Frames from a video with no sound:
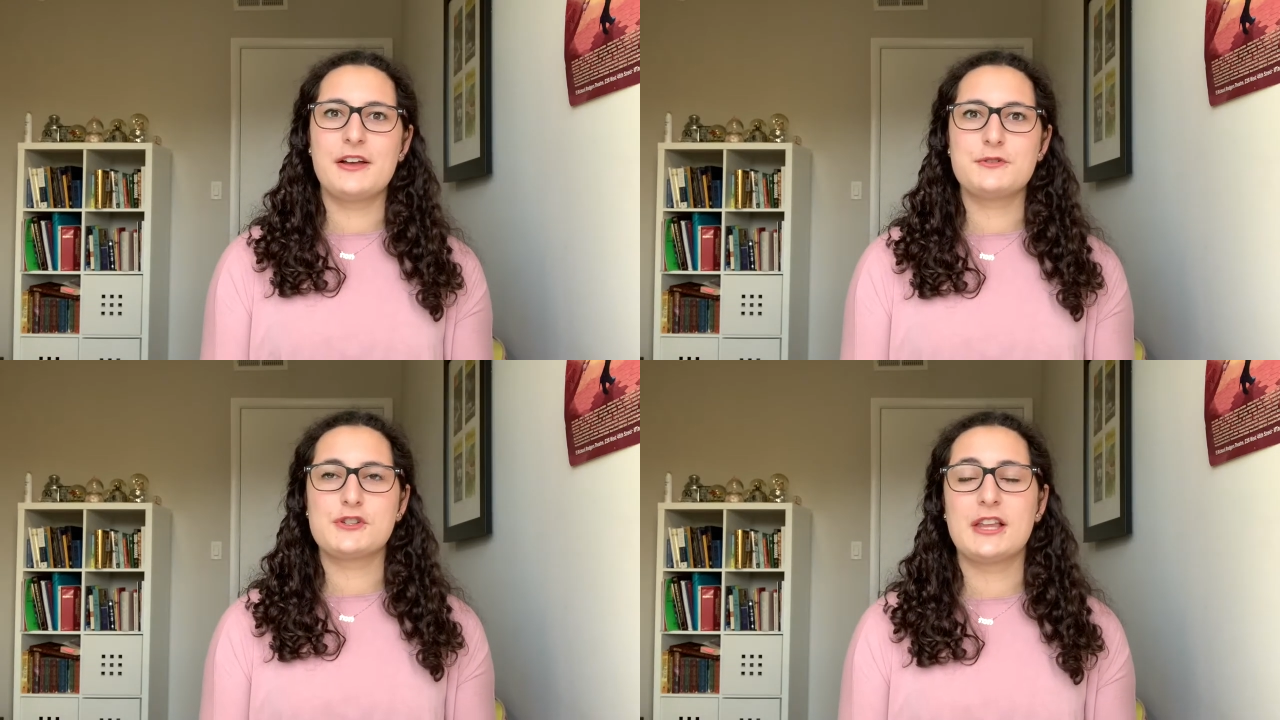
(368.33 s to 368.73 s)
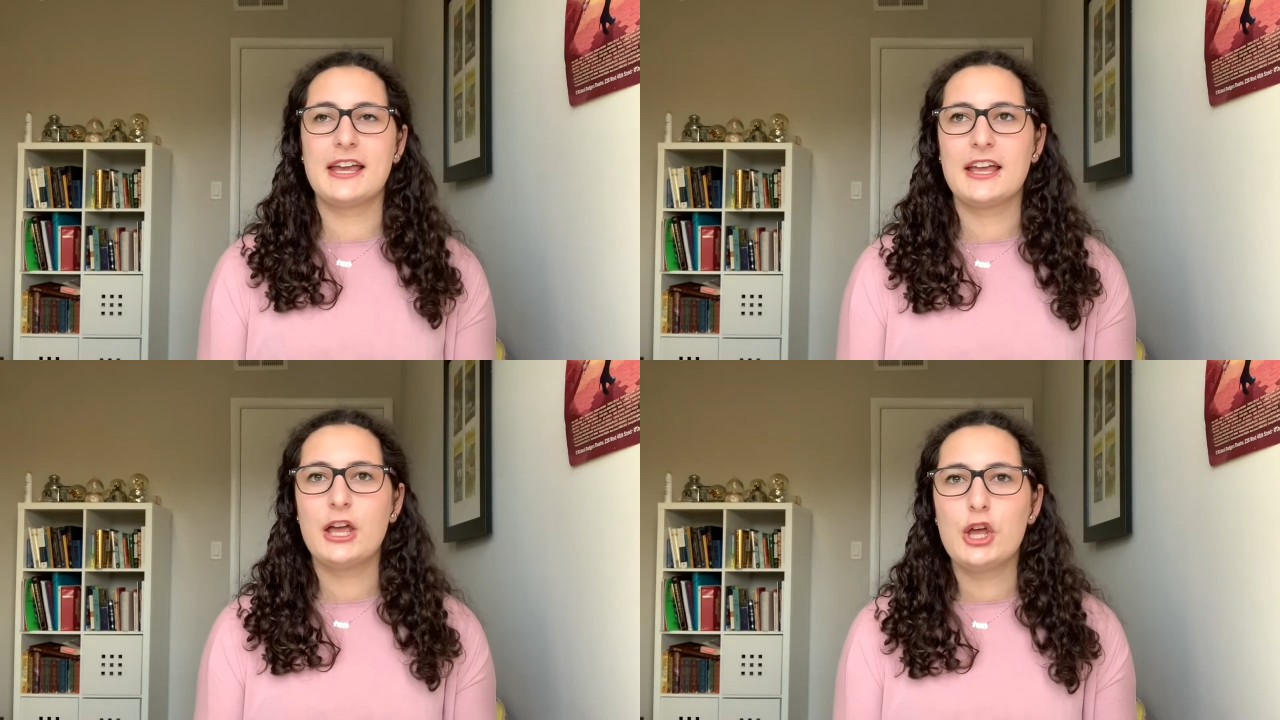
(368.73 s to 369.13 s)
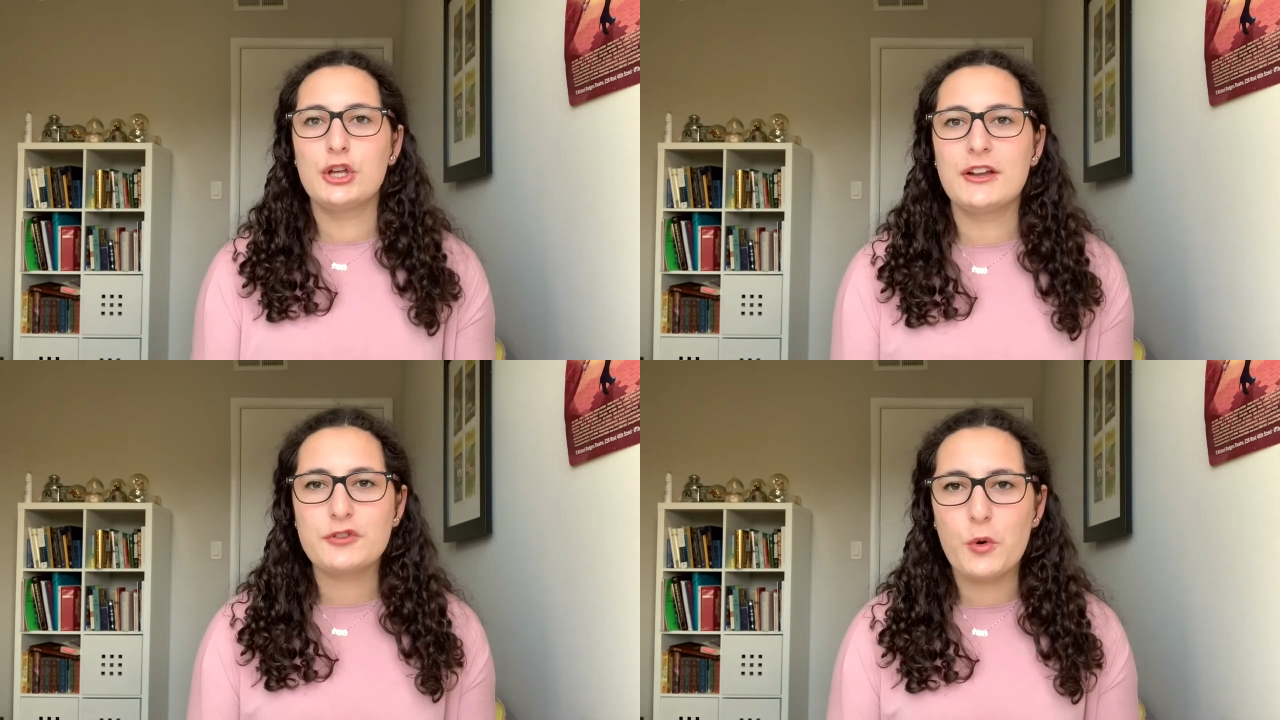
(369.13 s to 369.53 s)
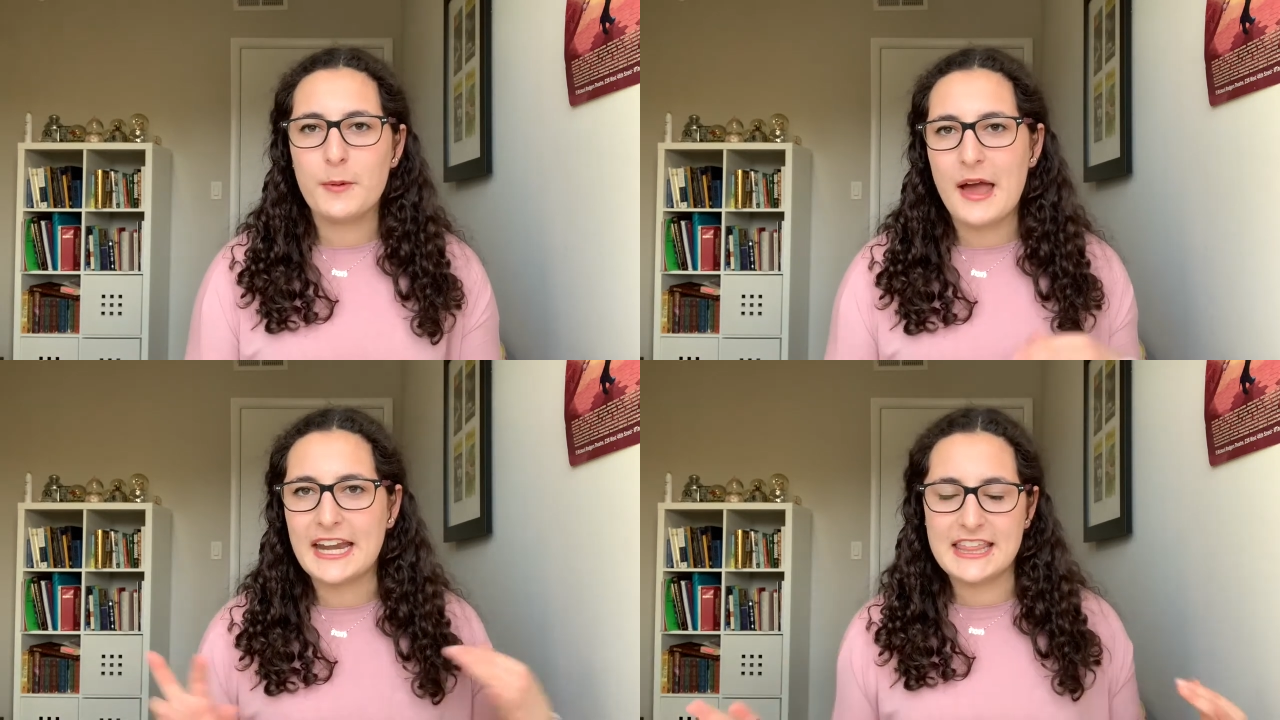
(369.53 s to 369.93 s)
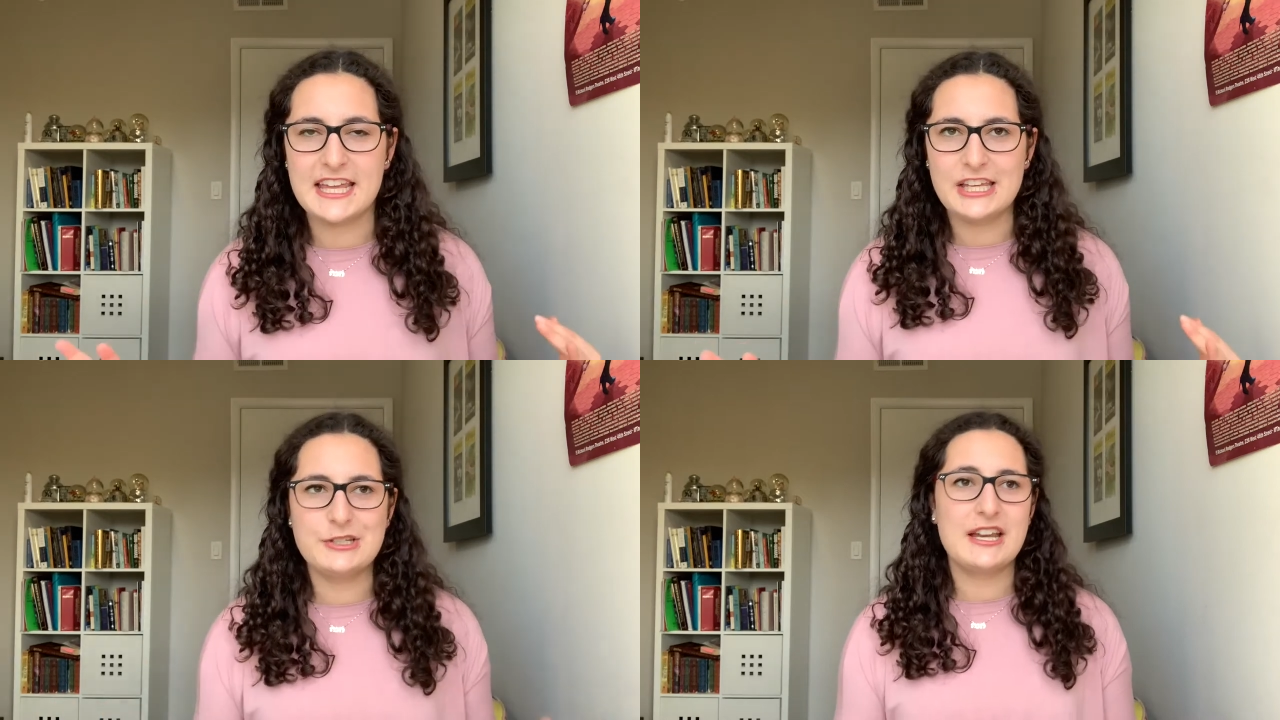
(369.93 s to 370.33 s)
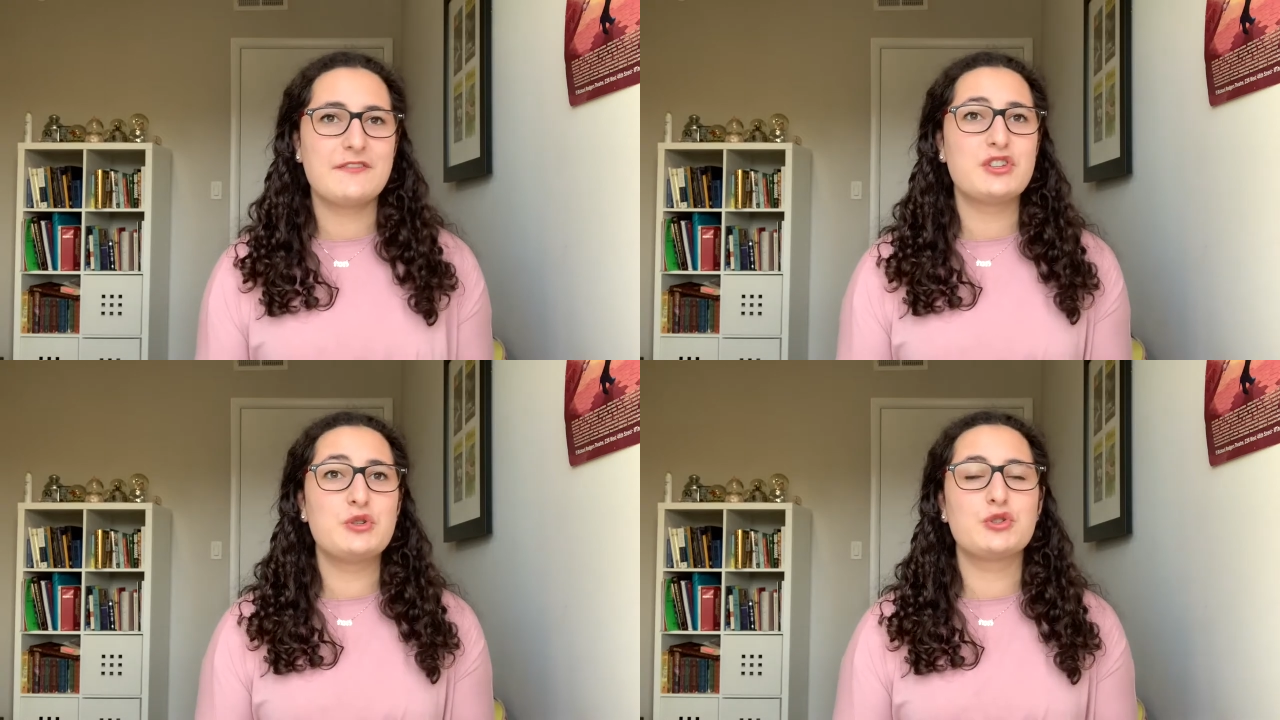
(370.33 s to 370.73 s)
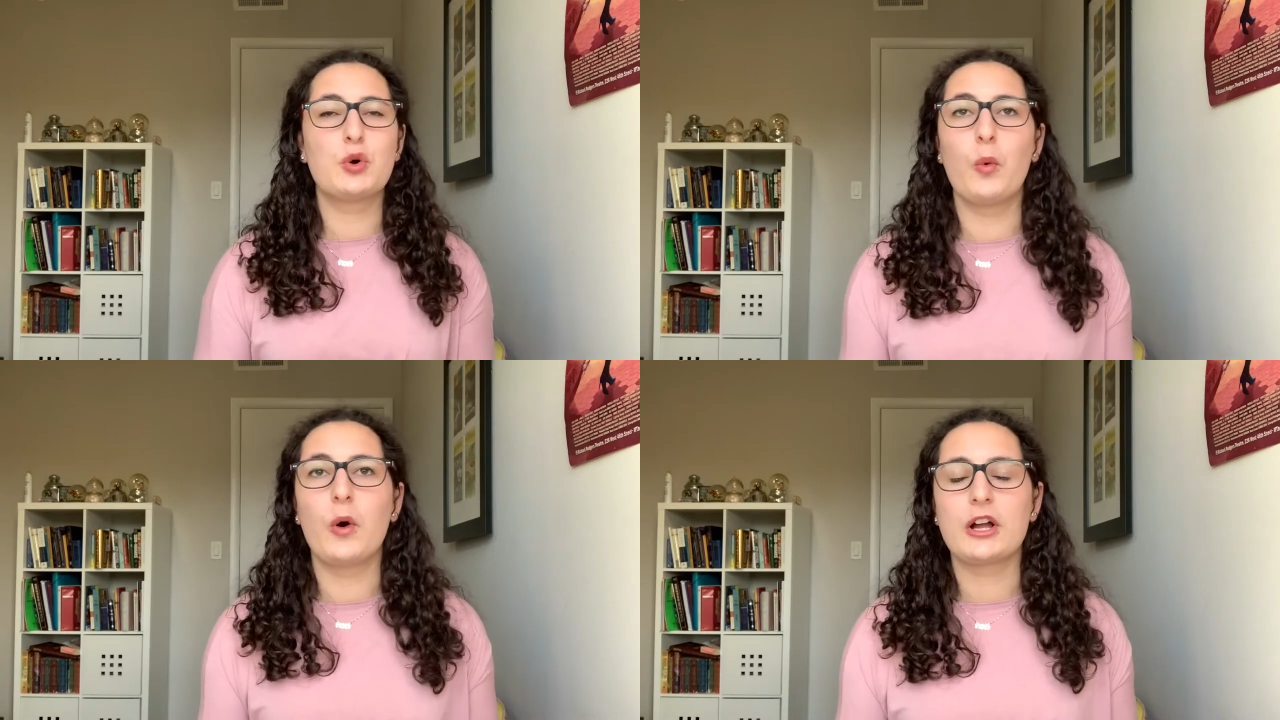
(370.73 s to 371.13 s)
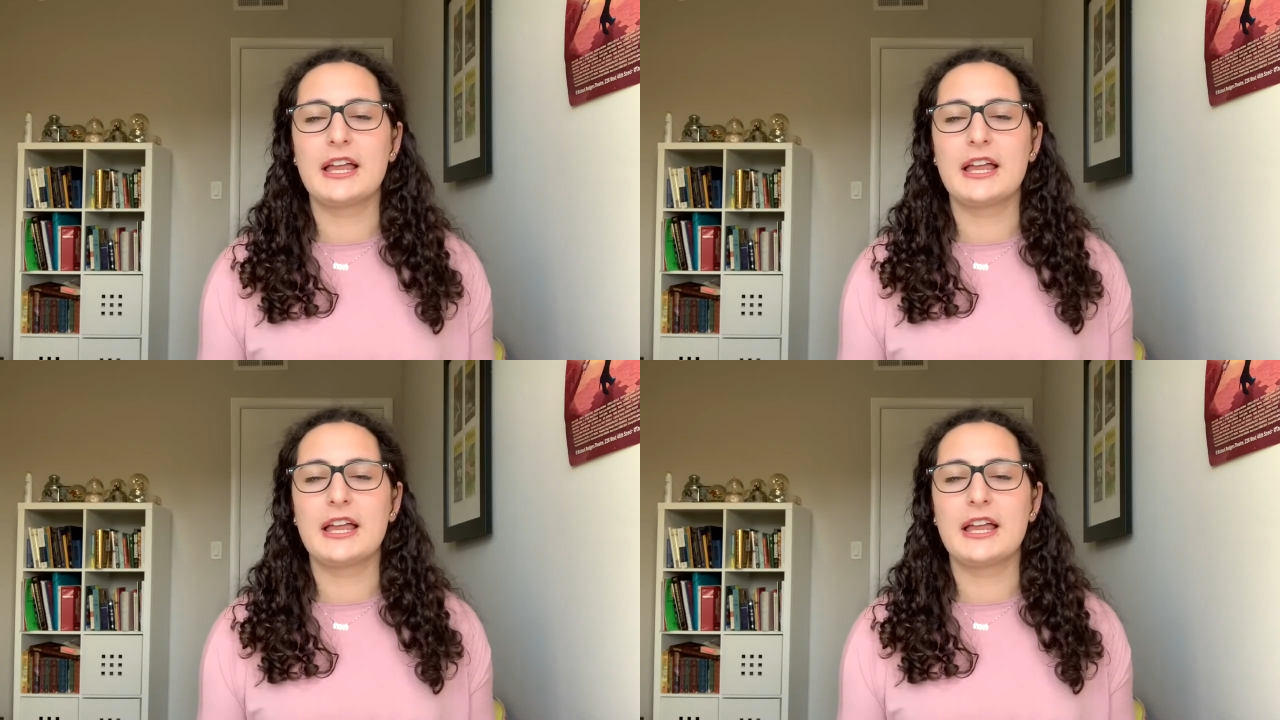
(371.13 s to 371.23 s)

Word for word: It was just like, you didn't have to worry about anything. You didn't have to do schoolwork.